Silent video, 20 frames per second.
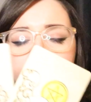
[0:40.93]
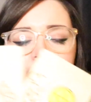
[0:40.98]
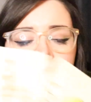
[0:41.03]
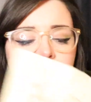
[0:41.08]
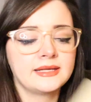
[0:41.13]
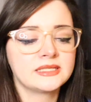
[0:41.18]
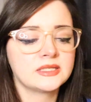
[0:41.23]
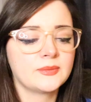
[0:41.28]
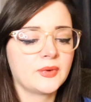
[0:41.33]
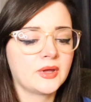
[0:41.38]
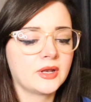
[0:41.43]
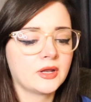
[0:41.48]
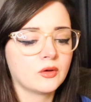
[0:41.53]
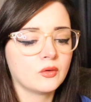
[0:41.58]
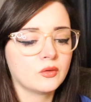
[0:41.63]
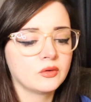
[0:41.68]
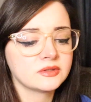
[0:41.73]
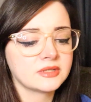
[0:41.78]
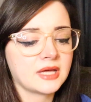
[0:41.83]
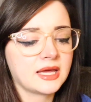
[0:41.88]
Ace of
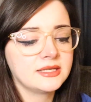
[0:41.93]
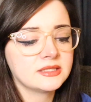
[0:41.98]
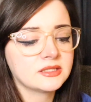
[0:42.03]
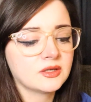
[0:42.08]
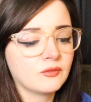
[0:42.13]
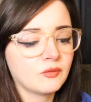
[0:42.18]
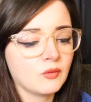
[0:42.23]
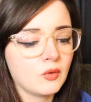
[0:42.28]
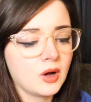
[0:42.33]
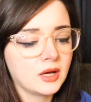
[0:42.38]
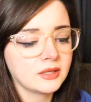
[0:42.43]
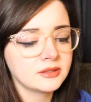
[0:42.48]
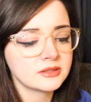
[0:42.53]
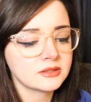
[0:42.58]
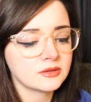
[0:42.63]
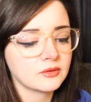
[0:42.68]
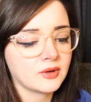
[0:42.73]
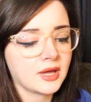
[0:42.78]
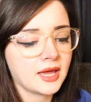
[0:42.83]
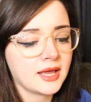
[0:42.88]
Pentacles, Ace of
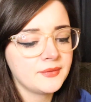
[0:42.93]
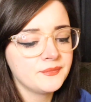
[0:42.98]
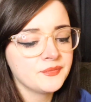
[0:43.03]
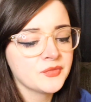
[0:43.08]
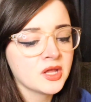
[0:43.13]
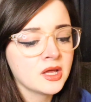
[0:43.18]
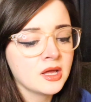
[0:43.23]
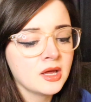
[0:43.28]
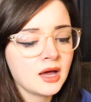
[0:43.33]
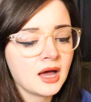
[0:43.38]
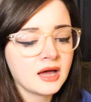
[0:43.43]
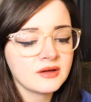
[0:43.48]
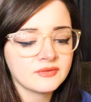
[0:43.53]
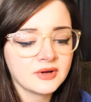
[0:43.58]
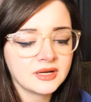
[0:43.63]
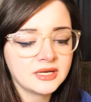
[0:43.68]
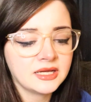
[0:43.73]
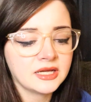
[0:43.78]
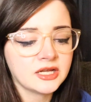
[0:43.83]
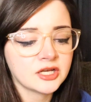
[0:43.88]
Wands, okay? I
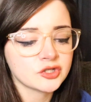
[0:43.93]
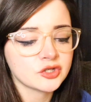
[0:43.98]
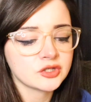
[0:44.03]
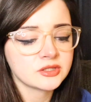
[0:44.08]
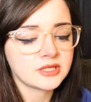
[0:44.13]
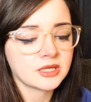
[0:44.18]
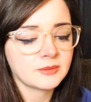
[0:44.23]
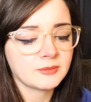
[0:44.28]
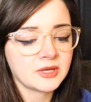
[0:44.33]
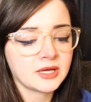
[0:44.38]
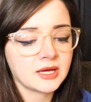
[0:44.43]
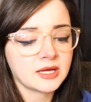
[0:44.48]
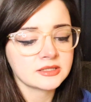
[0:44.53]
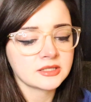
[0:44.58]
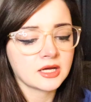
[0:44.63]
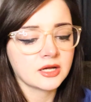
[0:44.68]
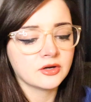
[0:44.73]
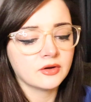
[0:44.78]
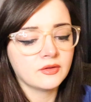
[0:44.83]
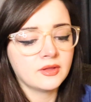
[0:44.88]
find it interesting because
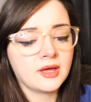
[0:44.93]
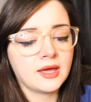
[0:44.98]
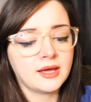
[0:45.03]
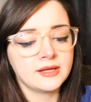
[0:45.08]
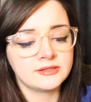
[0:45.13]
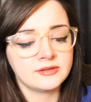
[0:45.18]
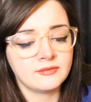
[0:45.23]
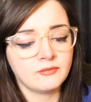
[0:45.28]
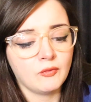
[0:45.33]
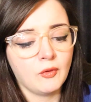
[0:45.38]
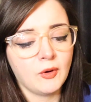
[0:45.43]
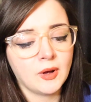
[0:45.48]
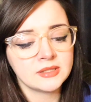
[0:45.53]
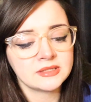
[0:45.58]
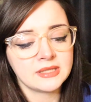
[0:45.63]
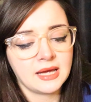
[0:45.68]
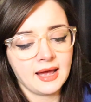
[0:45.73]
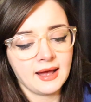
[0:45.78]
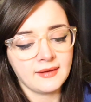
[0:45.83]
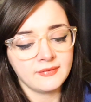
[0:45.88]
under the Ace of
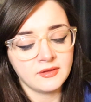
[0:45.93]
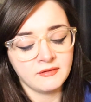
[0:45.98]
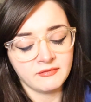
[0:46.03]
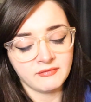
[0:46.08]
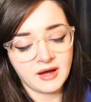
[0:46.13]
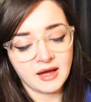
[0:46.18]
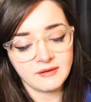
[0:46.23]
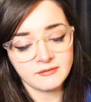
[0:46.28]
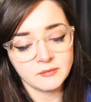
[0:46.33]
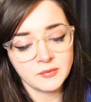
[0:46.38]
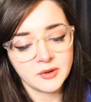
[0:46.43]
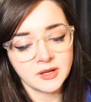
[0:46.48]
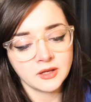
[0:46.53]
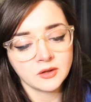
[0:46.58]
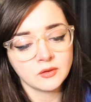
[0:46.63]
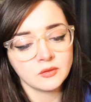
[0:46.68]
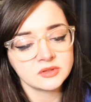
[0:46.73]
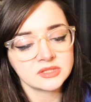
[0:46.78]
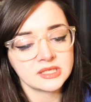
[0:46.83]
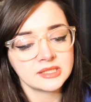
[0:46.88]
Wands, I had the Five of
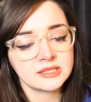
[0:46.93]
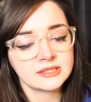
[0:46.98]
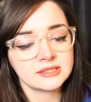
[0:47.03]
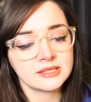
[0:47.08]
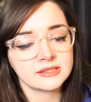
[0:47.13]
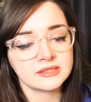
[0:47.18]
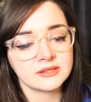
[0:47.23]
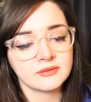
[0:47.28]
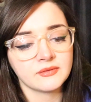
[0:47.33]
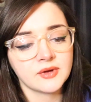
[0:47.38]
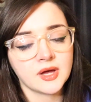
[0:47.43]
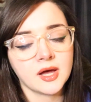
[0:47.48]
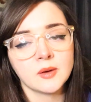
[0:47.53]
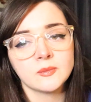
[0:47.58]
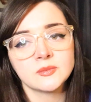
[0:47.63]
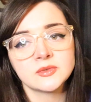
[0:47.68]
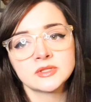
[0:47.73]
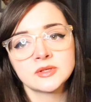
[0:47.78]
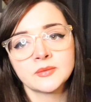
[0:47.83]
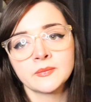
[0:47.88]
Pentacles and the Six of
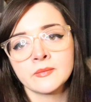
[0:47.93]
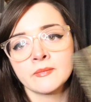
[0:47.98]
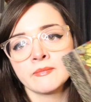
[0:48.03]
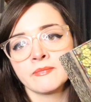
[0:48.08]
Cups.